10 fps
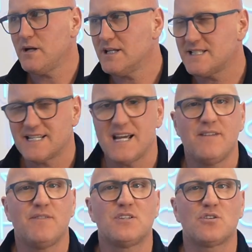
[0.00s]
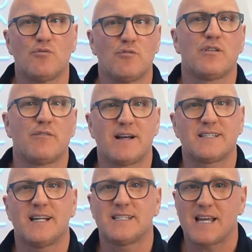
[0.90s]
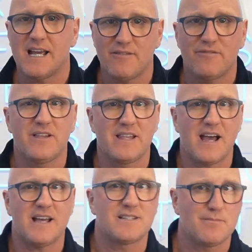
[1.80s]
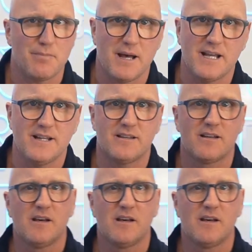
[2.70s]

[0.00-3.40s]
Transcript: your savings or other assets if the debt isn't paid.